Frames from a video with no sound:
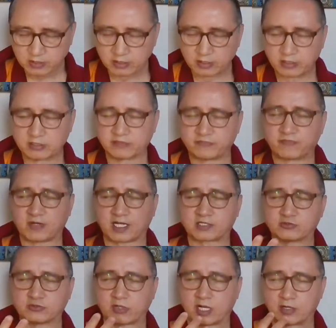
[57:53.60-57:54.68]

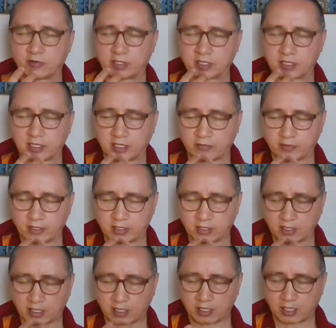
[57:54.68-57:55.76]
reflect to
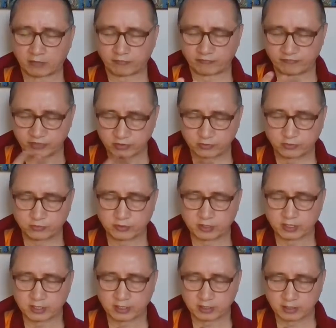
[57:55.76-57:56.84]
our view
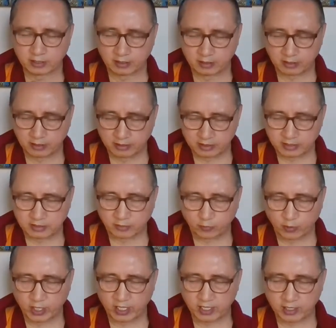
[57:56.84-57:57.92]
in the
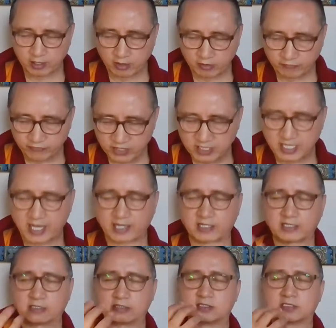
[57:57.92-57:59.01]
way of
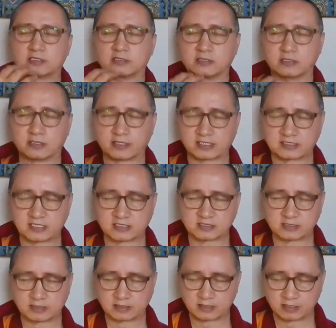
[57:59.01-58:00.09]
inherent
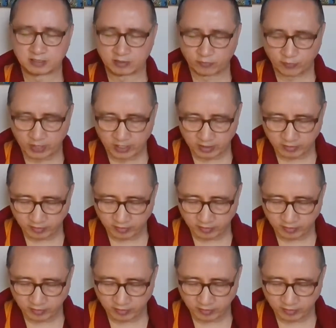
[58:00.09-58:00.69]
existence, in the way